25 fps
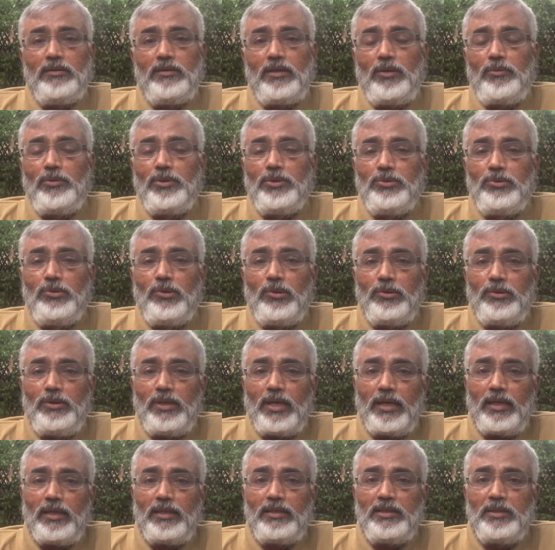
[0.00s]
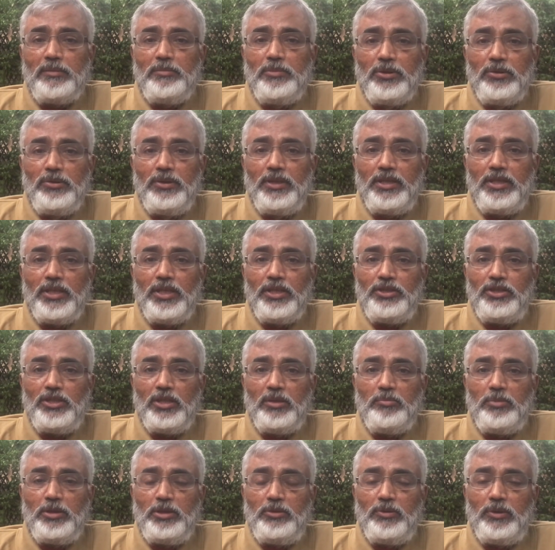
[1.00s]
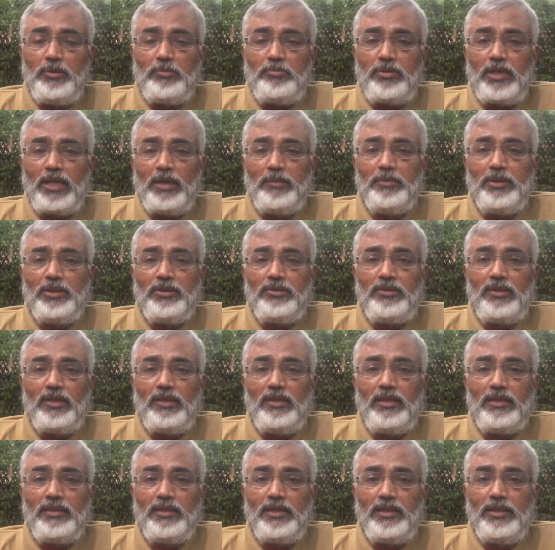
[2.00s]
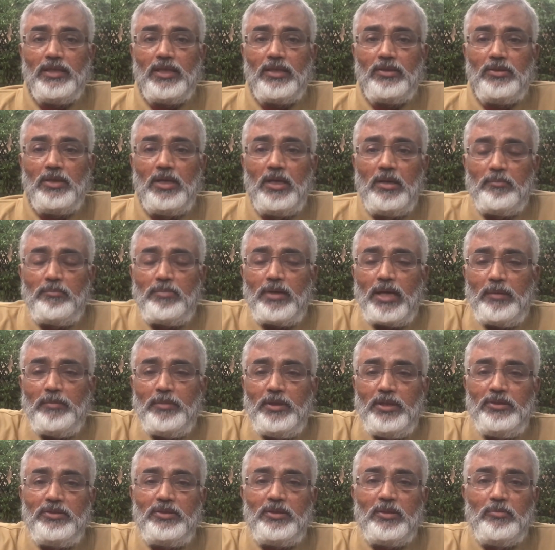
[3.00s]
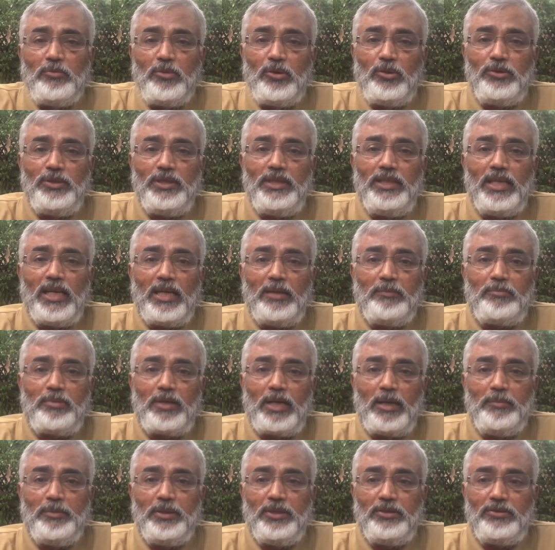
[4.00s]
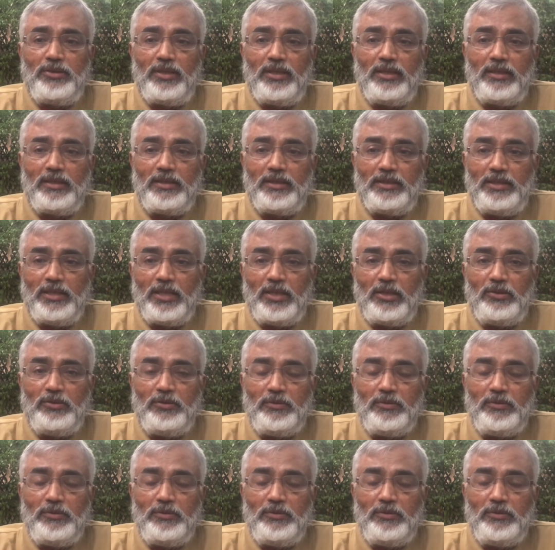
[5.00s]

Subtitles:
there was no direct communication between Prime Minister Modi and Prime Minister Netanyahu.